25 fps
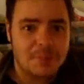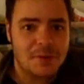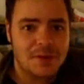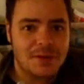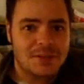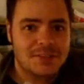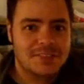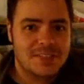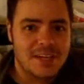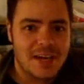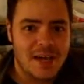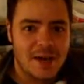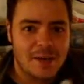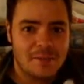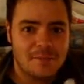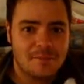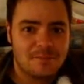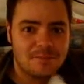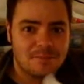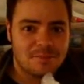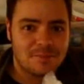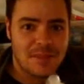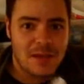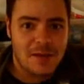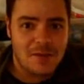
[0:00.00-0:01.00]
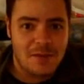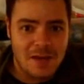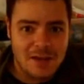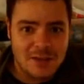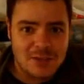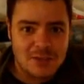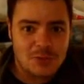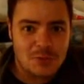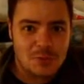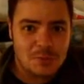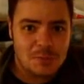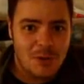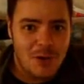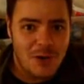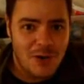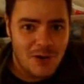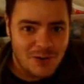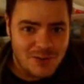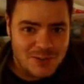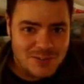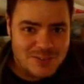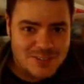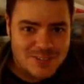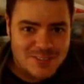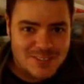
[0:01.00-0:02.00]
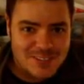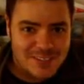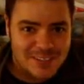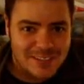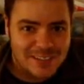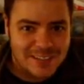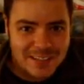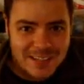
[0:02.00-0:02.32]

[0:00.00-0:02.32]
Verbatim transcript: but um, no actual box.